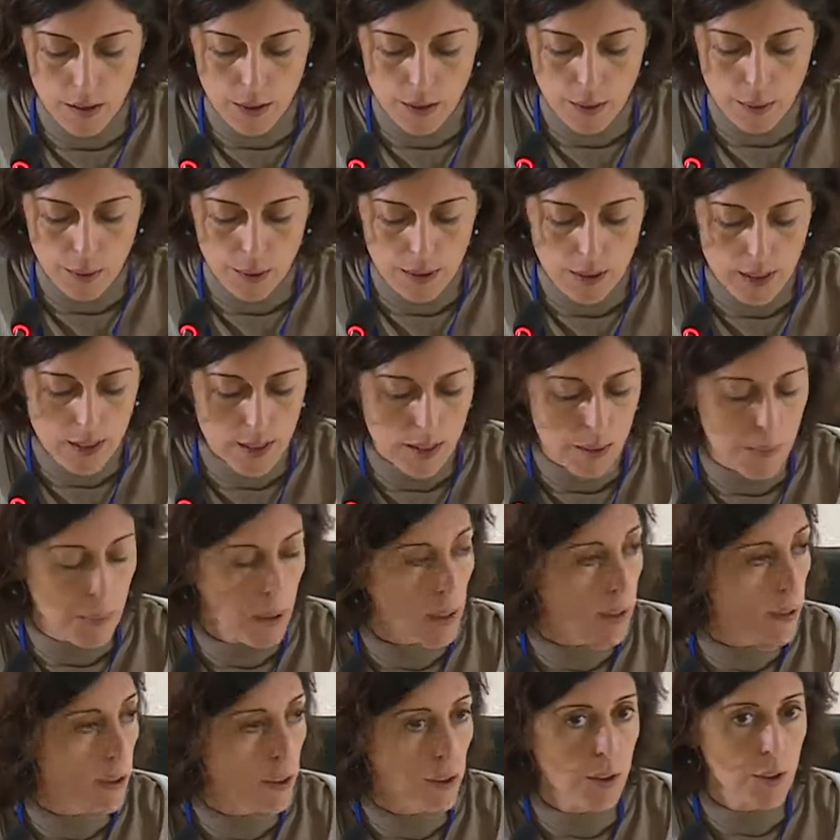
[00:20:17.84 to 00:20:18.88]
What is the
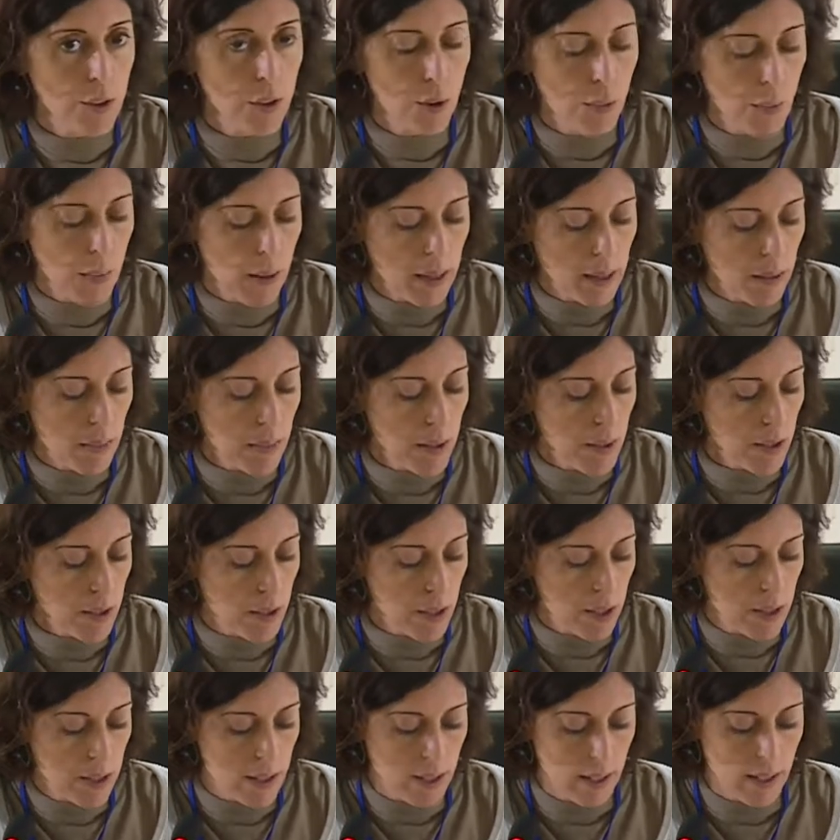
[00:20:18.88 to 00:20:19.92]
button to go back? Because
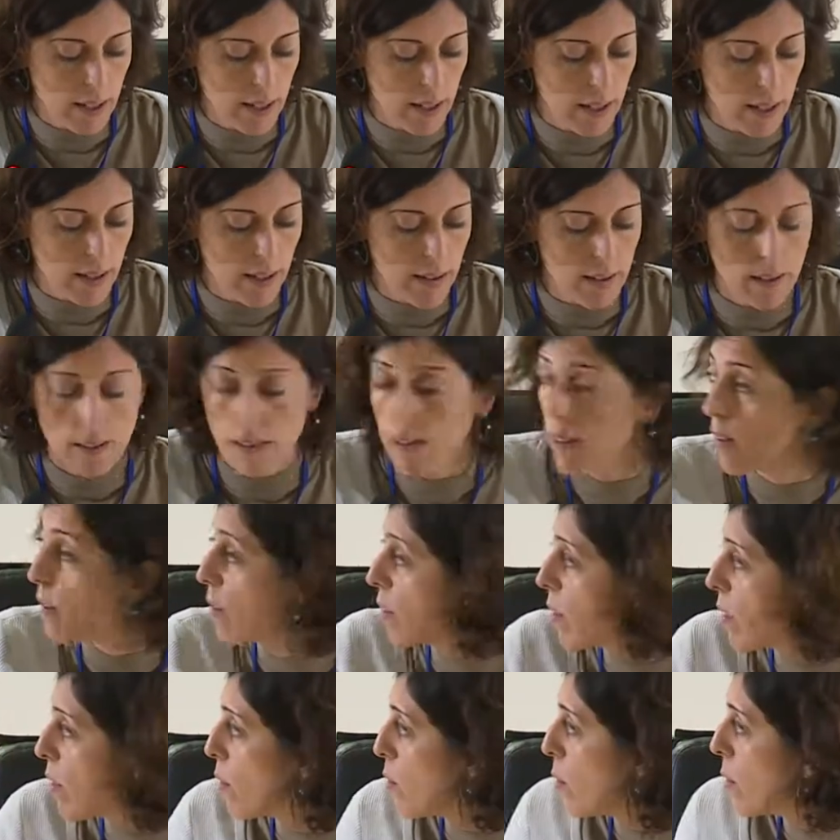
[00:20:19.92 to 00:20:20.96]
it's
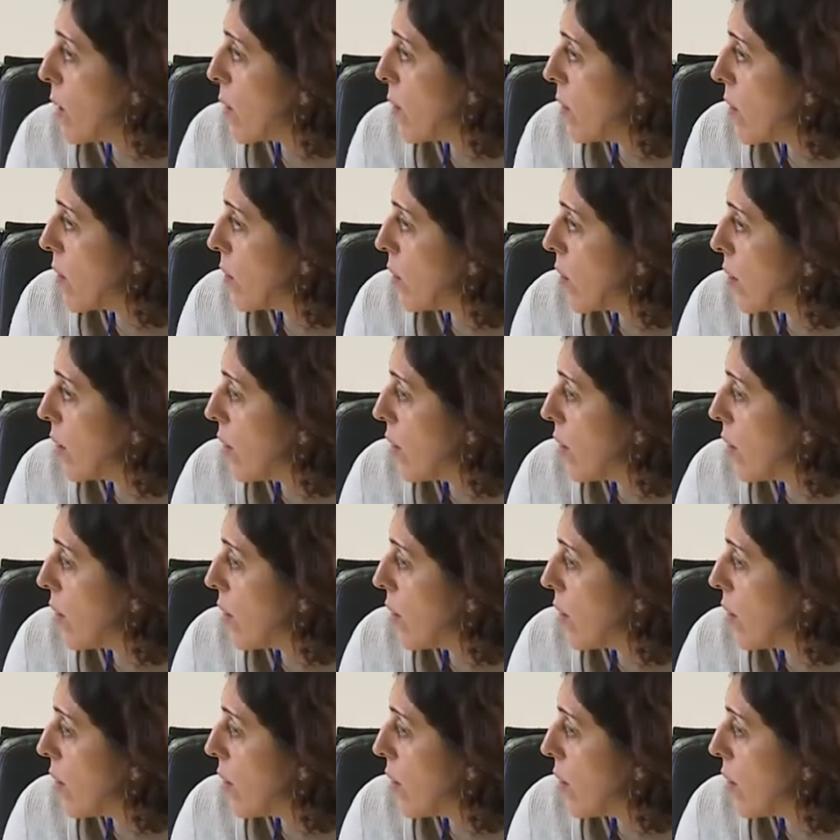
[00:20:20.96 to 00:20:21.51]
the other way around.